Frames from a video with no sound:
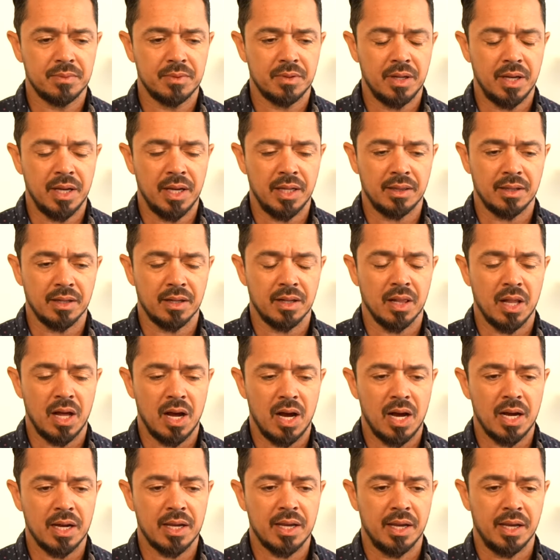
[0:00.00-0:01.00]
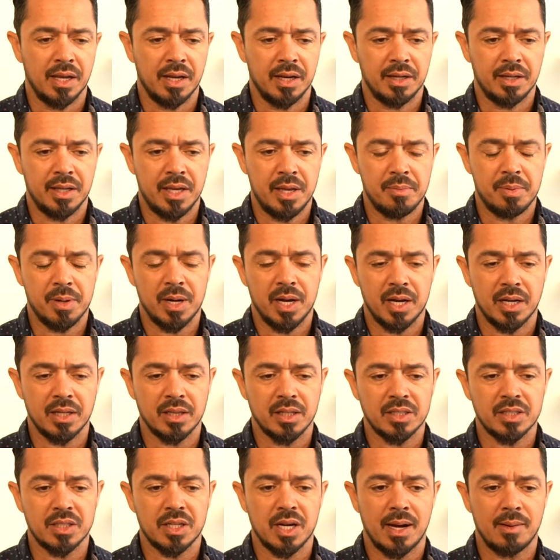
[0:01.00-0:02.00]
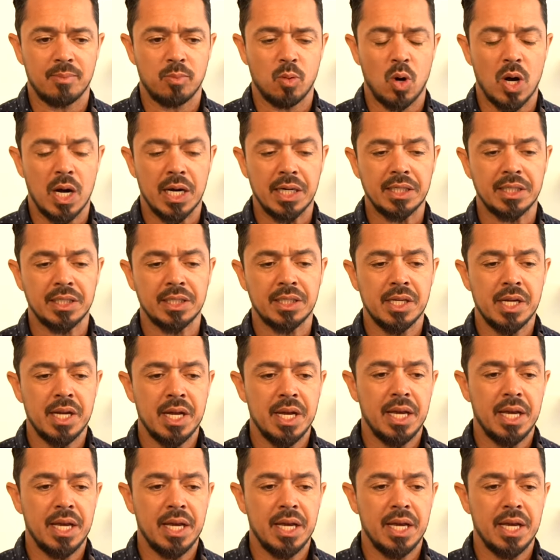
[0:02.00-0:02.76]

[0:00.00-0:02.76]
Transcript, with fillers: hit the clock and keep an eye on the stopwatch.